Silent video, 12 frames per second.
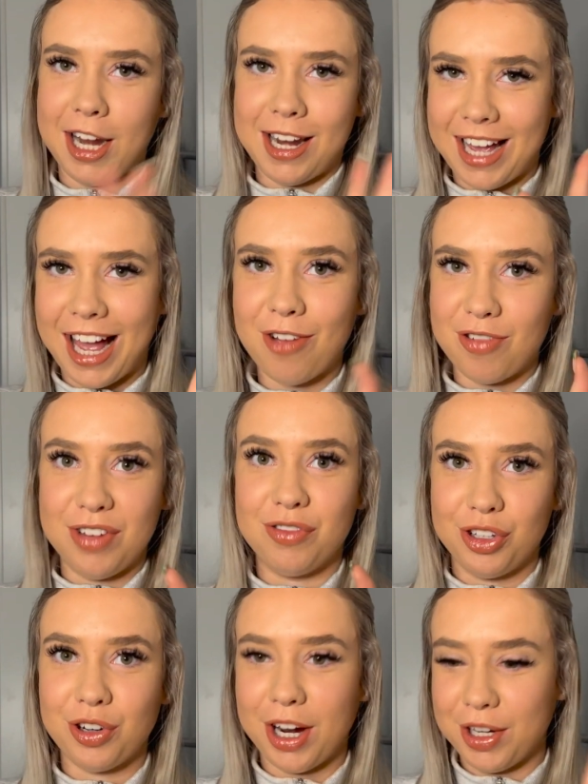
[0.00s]
And I haven't even
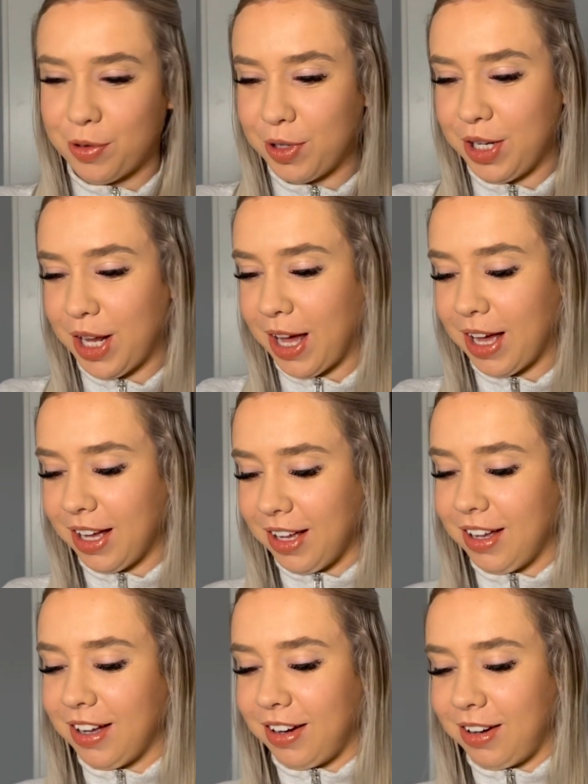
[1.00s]
tried it on yet.
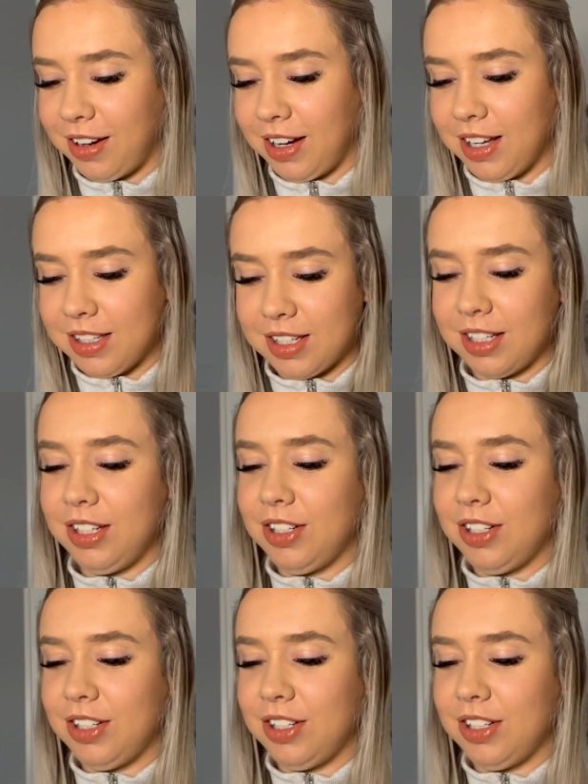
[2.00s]
Guys, can you